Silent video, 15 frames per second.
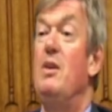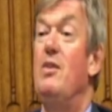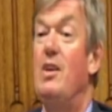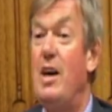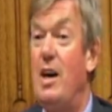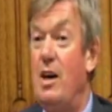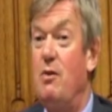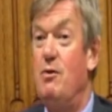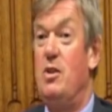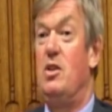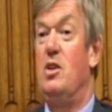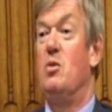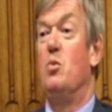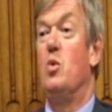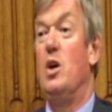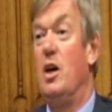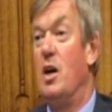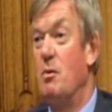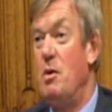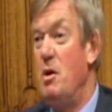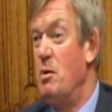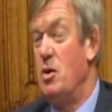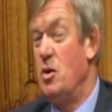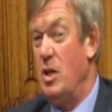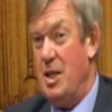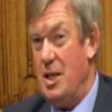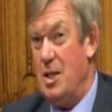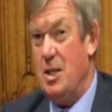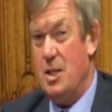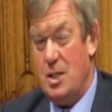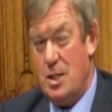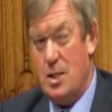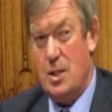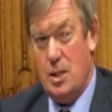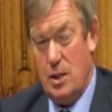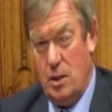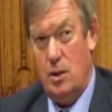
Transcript: be there if it didn't work. People are not idiots.